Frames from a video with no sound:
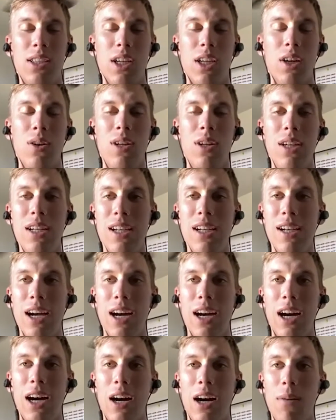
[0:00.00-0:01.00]
So,
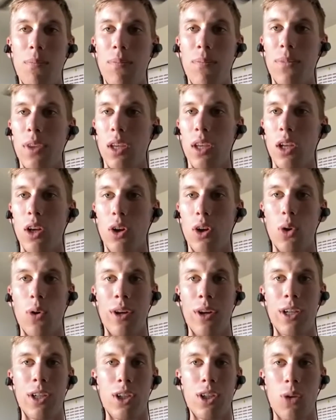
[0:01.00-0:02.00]
going
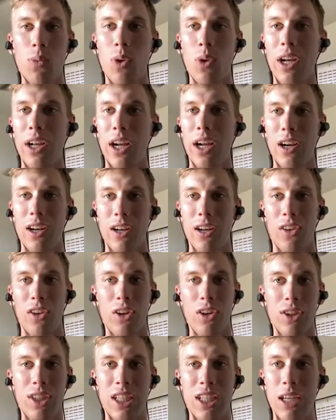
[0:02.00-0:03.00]
into turn one, got in a
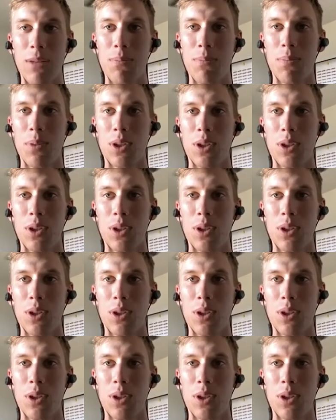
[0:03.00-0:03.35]
little deep,